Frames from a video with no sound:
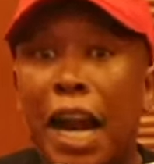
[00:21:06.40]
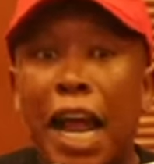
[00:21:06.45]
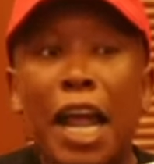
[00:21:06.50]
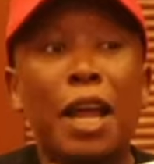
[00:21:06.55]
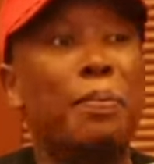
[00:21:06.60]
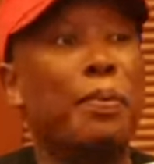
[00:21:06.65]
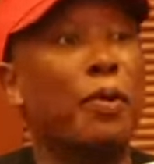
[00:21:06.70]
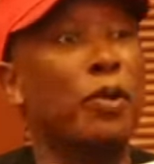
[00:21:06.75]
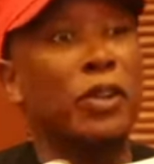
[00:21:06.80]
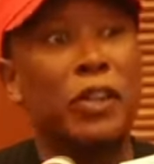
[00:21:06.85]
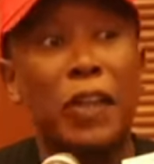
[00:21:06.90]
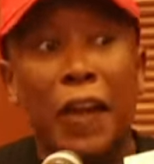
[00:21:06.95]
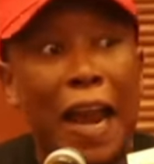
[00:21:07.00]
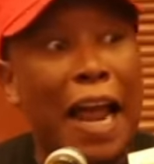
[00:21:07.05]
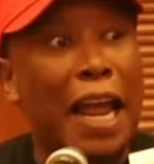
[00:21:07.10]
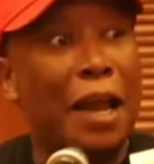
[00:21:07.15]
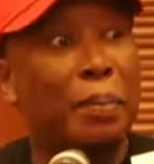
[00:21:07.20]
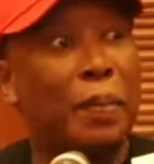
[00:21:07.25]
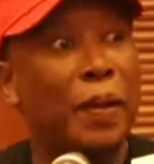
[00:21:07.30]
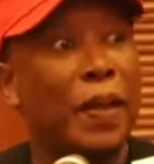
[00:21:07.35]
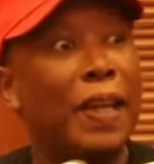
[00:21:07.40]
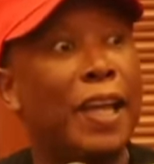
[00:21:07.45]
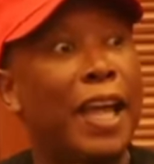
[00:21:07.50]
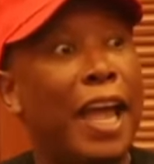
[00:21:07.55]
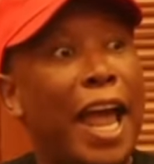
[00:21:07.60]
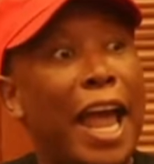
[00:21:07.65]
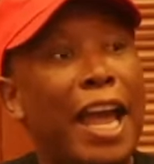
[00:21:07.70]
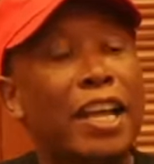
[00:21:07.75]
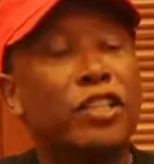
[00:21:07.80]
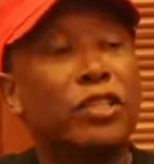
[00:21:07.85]
tribe on tribe.
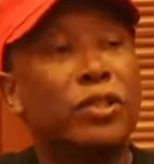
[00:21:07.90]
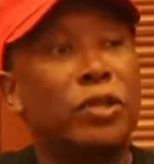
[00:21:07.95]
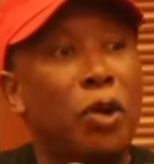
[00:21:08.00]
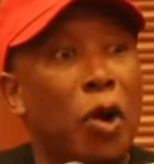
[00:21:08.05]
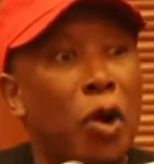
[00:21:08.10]
As